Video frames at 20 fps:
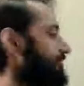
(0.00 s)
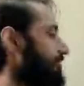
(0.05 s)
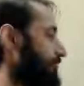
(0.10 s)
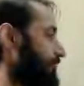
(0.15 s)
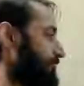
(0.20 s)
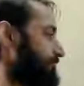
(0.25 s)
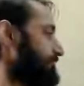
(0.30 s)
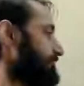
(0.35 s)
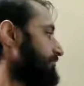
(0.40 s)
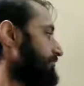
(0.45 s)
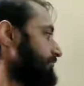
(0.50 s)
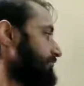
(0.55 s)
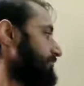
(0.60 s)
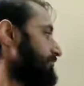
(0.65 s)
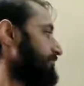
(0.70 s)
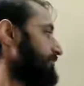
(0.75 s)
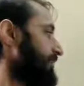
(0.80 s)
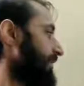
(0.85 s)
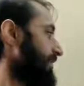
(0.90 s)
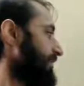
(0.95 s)
So
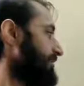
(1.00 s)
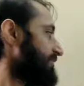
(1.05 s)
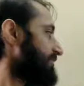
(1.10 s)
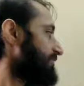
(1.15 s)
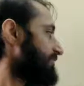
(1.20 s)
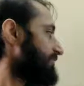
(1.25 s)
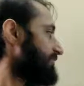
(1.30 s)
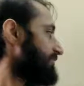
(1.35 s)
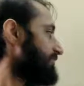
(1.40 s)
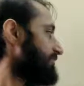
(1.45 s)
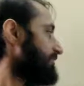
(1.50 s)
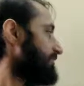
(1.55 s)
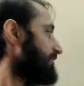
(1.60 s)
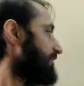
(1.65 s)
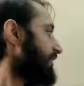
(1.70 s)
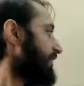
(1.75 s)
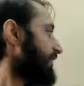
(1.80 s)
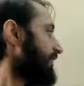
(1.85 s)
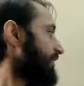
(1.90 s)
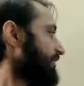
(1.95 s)
that is
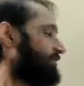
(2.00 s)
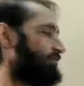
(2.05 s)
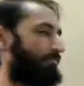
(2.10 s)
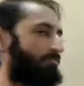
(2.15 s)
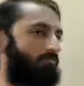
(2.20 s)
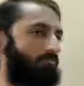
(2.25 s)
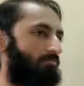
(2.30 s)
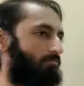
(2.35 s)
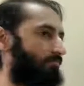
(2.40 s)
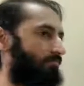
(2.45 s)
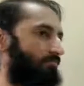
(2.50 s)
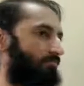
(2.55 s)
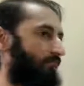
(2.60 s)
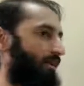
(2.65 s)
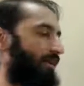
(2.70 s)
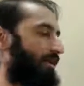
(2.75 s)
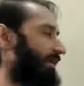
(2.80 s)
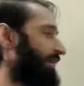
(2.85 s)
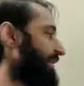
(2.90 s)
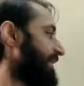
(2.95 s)

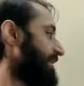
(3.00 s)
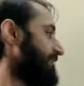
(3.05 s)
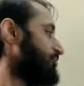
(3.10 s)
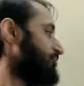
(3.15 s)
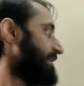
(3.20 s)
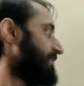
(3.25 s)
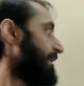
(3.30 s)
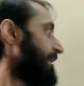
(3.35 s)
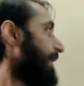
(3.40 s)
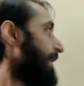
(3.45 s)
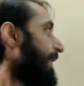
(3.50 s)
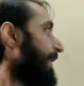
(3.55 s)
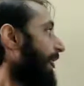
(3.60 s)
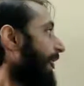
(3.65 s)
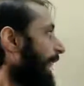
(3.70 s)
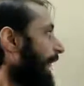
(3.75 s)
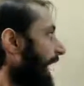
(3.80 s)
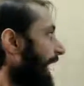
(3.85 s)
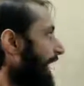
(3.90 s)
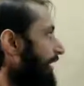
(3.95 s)
needless to say.
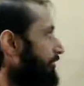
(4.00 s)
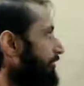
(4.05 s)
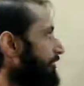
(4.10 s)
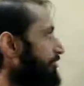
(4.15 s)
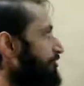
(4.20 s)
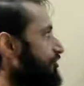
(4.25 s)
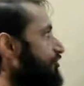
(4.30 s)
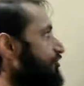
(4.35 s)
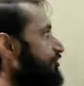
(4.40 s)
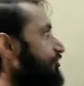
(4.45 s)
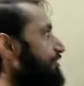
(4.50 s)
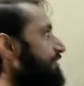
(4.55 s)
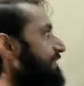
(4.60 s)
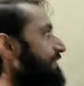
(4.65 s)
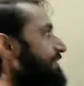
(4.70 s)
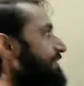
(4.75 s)
I have also shown